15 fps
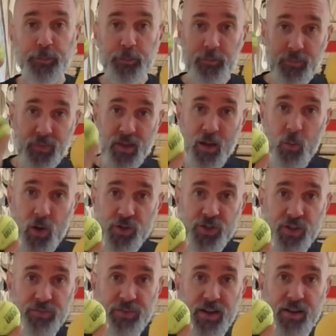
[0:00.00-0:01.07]
I want you to
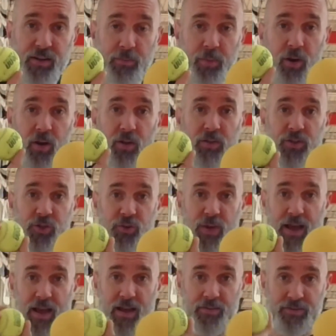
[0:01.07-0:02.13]
find a ball that you
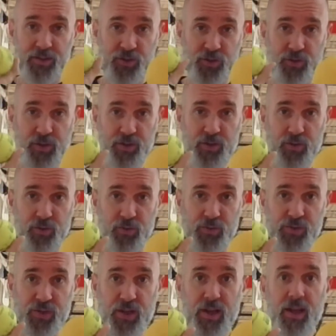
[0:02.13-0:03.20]
have that you can
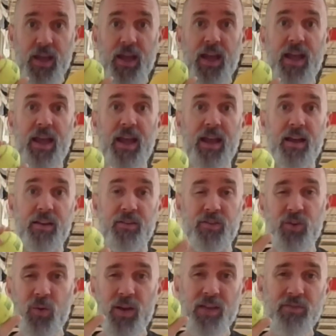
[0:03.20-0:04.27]
use, and
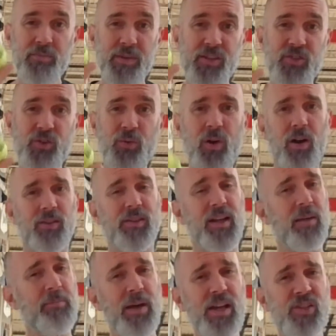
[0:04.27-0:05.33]
don't have it be too hard. Like a
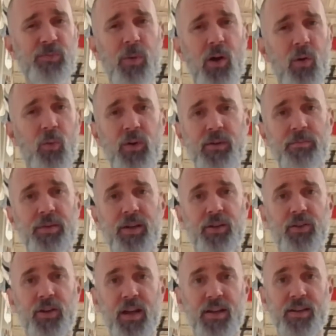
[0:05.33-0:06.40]
baseball wouldn't be a
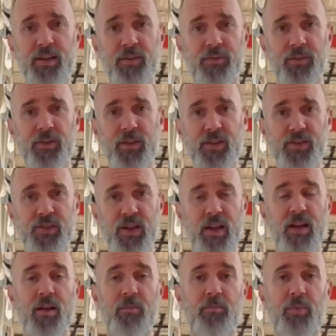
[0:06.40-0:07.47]
good idea for this,
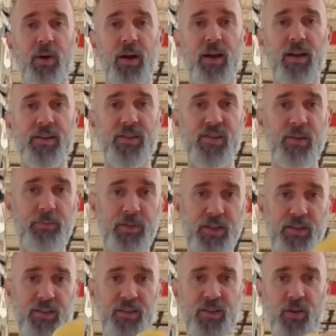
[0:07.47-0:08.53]
but
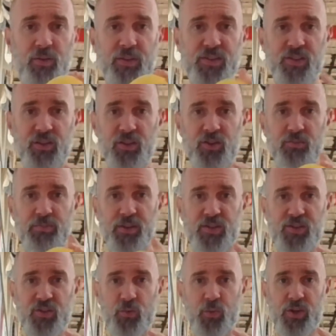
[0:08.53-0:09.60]
something that's a little bit
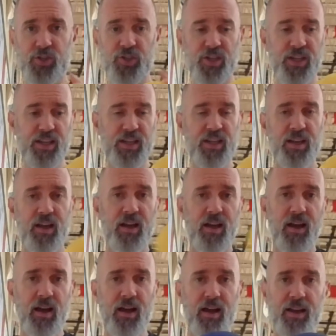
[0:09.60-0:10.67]
squishy.
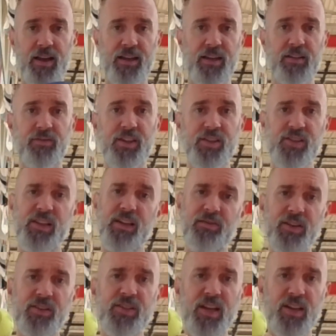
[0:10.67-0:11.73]
Any of these, even a
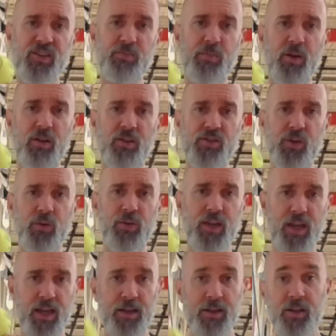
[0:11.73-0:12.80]
tennis ball is
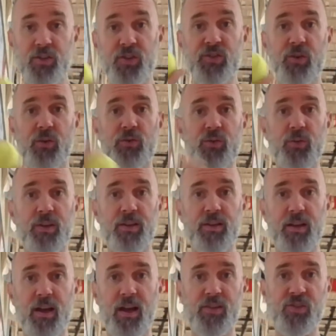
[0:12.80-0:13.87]
okay. Just don't do it
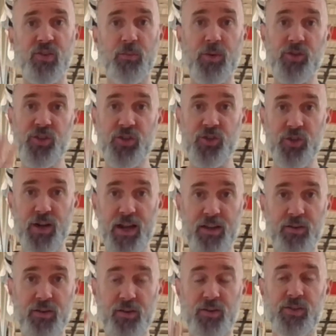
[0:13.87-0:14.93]
so much that your hand
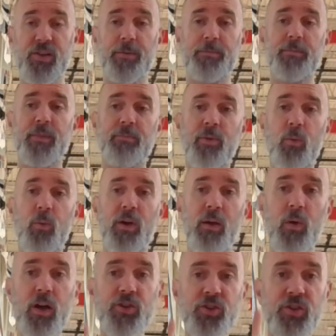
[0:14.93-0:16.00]
hurts. But what I
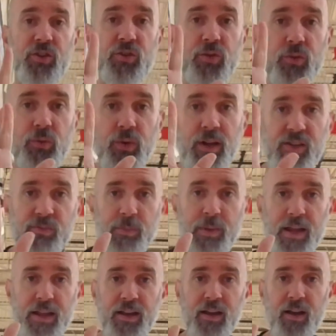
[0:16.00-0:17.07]
want you to do is
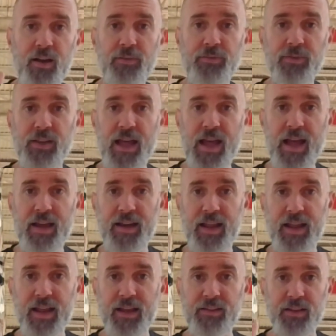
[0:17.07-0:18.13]
make a flat
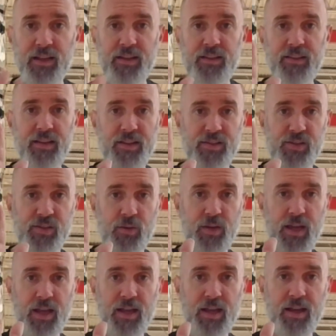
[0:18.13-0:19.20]
hand like this,
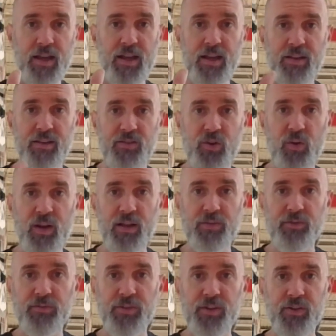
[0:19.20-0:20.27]
okay? Don't have
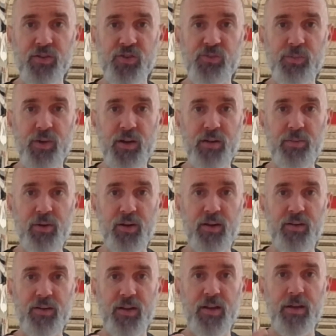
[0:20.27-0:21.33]
your fingers spread
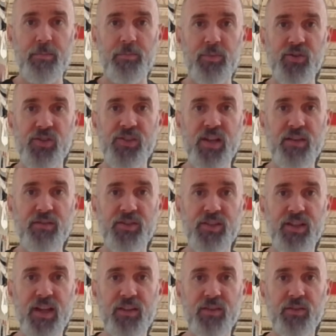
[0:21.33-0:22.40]
apart, but just have it
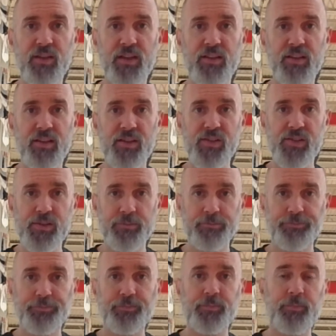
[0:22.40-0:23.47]
together like this.
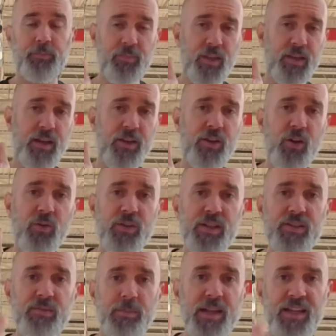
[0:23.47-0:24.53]
Now you don't need
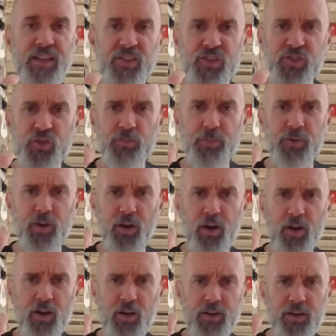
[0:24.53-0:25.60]
to make it super hard